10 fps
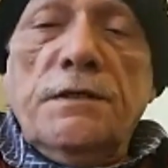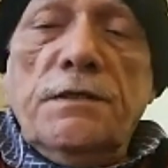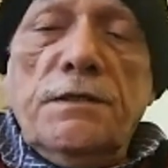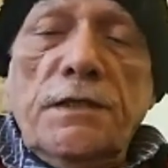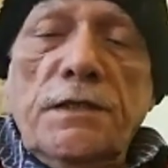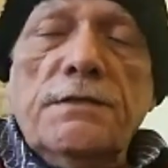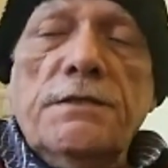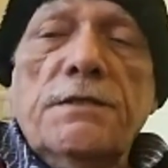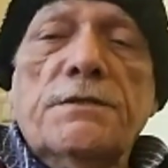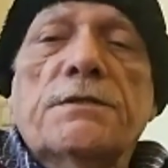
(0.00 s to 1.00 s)

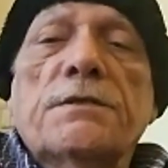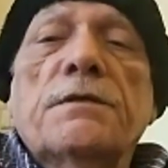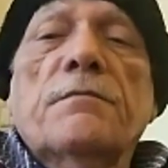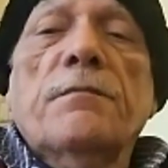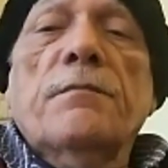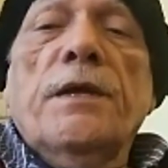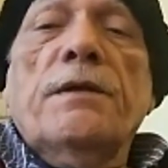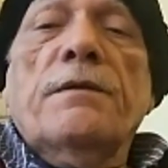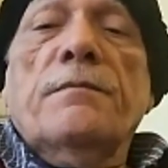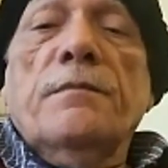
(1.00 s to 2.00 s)
intelligence
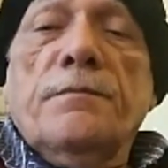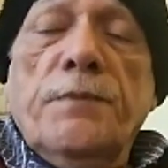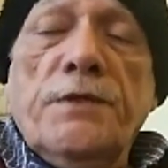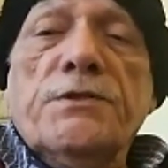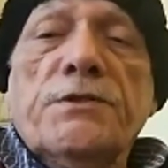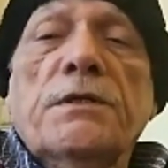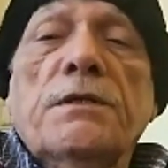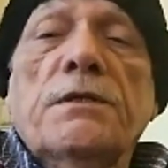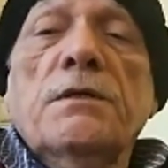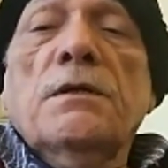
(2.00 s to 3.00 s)
made
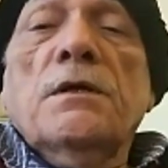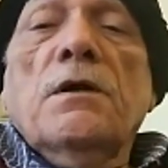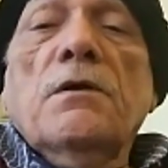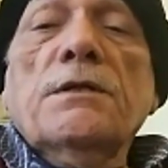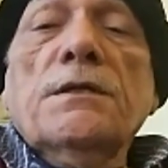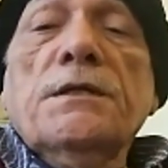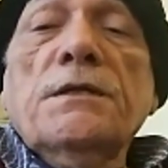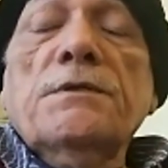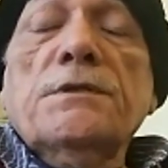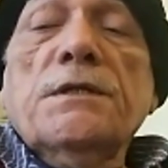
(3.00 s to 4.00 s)
person on the
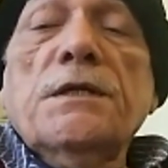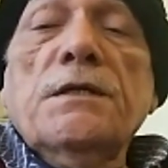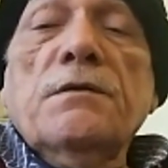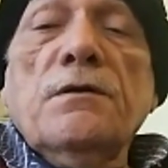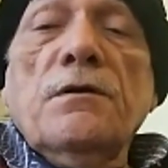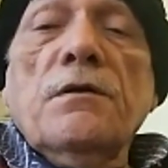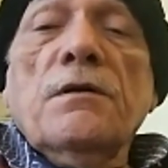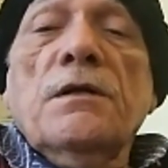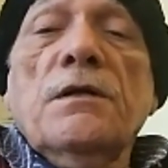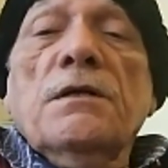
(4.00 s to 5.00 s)
TV screen or not.
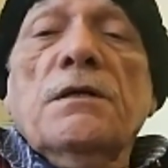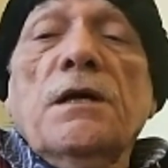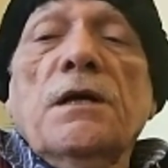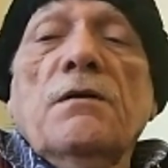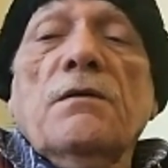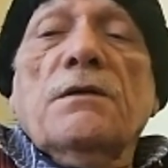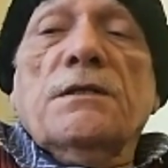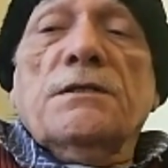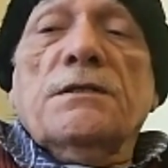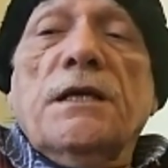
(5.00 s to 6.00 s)
Now
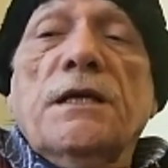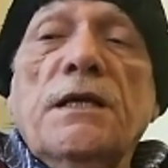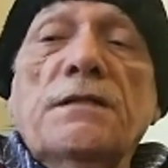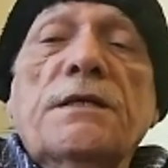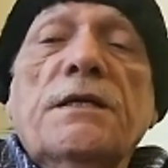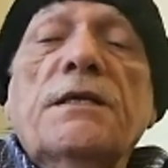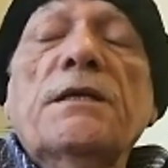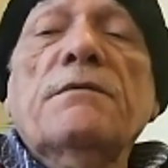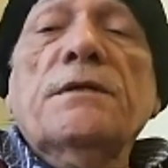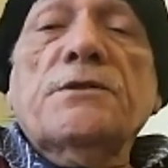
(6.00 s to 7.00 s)
it is again
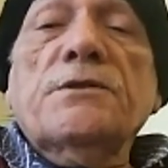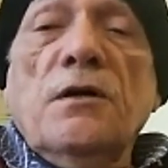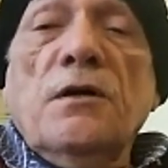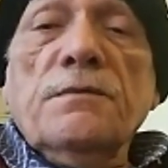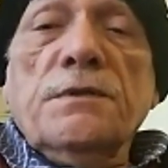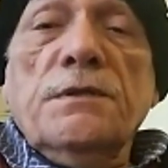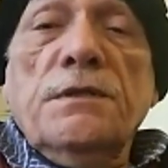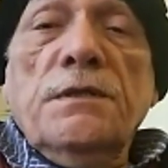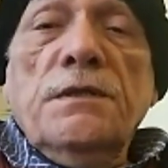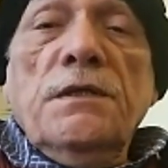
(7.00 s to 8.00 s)
taking away jobs,
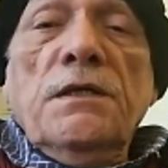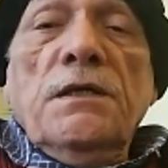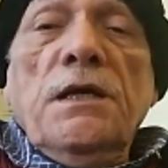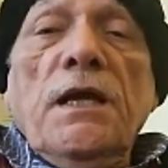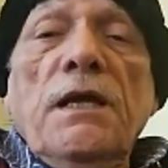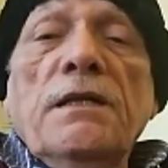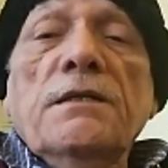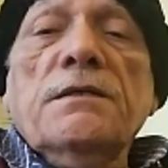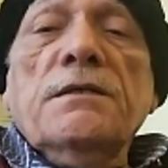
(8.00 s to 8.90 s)
and